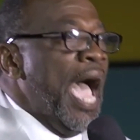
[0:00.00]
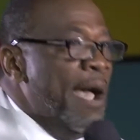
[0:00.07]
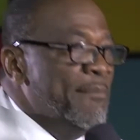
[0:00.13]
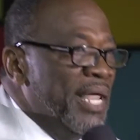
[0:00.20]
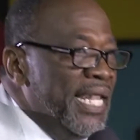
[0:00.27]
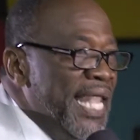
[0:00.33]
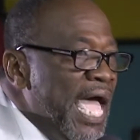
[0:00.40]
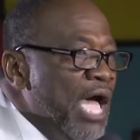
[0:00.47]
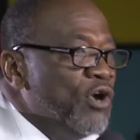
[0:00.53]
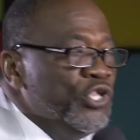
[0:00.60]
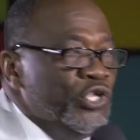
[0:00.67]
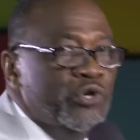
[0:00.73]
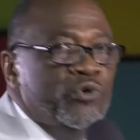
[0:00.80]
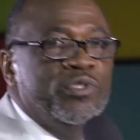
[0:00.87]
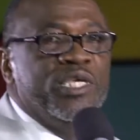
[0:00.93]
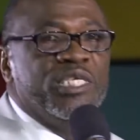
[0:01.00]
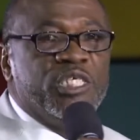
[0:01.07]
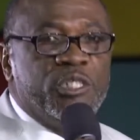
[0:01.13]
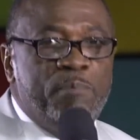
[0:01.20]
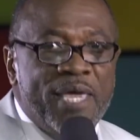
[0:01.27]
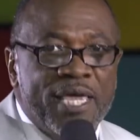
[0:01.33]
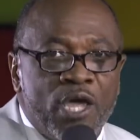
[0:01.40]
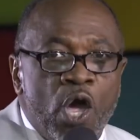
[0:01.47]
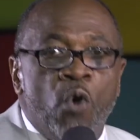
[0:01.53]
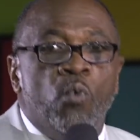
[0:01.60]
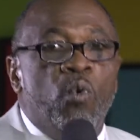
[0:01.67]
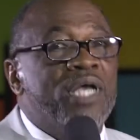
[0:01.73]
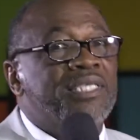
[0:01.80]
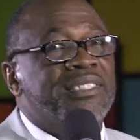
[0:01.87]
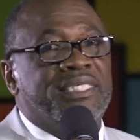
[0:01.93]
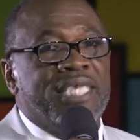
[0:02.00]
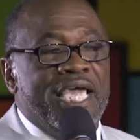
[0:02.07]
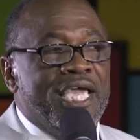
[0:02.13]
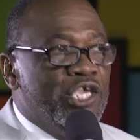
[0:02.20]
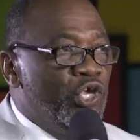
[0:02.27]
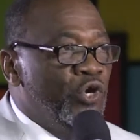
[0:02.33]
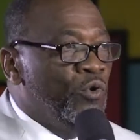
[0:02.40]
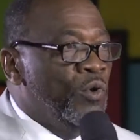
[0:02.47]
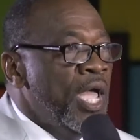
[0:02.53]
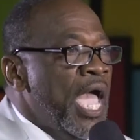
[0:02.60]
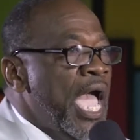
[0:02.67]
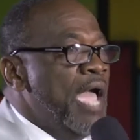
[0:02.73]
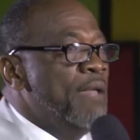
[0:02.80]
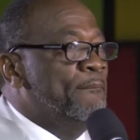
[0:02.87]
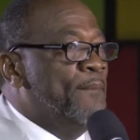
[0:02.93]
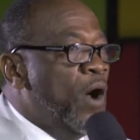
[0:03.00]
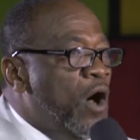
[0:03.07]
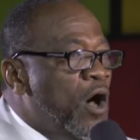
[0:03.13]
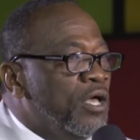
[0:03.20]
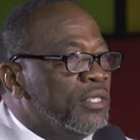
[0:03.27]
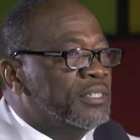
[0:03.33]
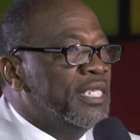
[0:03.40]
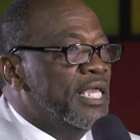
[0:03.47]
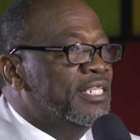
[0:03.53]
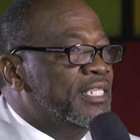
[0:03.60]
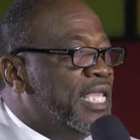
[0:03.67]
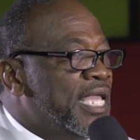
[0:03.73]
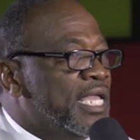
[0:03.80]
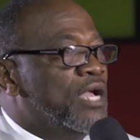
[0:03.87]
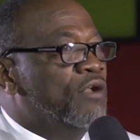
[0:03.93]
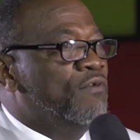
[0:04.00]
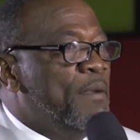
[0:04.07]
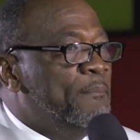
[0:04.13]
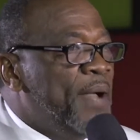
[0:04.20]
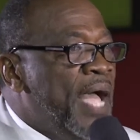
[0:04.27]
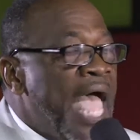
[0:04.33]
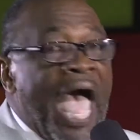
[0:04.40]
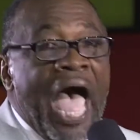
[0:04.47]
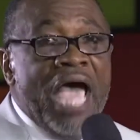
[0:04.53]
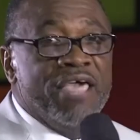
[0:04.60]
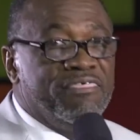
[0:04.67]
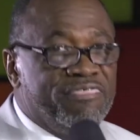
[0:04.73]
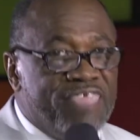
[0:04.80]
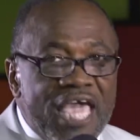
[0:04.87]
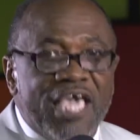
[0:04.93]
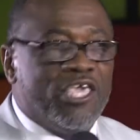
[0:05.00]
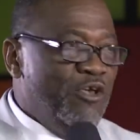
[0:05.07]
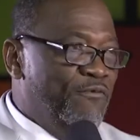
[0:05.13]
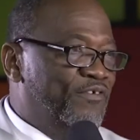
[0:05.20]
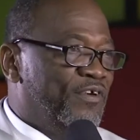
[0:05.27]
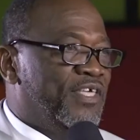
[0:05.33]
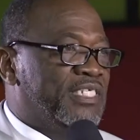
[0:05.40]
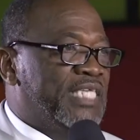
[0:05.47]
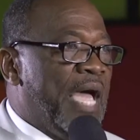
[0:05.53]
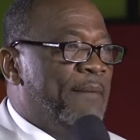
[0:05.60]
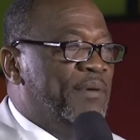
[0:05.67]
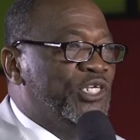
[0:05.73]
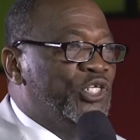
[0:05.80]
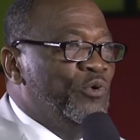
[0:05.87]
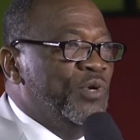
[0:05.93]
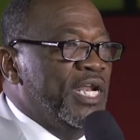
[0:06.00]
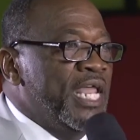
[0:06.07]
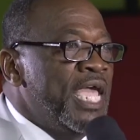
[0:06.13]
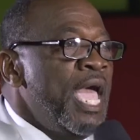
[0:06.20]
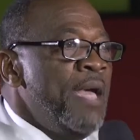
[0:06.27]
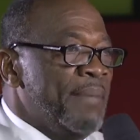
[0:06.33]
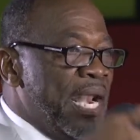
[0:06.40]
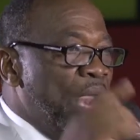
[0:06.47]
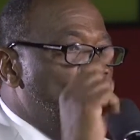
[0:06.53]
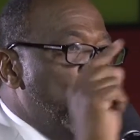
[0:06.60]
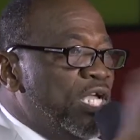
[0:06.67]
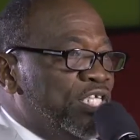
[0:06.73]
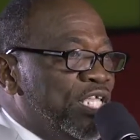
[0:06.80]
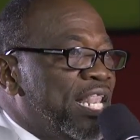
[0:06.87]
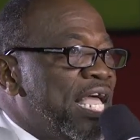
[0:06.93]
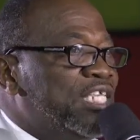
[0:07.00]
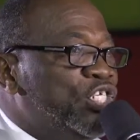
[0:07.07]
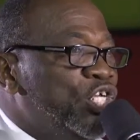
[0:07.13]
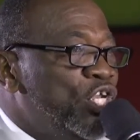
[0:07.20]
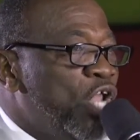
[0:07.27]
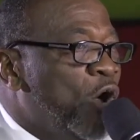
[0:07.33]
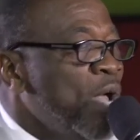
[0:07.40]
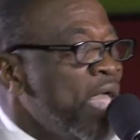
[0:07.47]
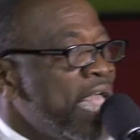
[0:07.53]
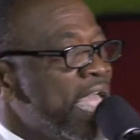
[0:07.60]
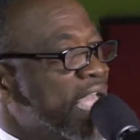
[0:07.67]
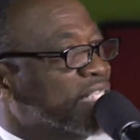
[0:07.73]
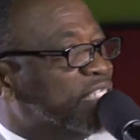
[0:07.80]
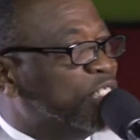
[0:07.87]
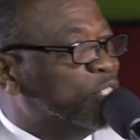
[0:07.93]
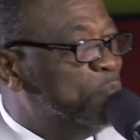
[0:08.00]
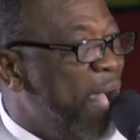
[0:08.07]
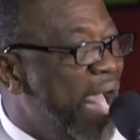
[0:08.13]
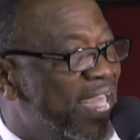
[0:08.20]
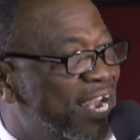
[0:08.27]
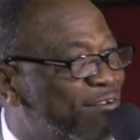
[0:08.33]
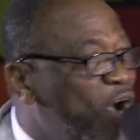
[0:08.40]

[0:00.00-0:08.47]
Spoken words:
I'm allow you to speak. What say you?" And Paul said, "King Agrippa, I thank you for this opportunity, but I want to let you know, in spite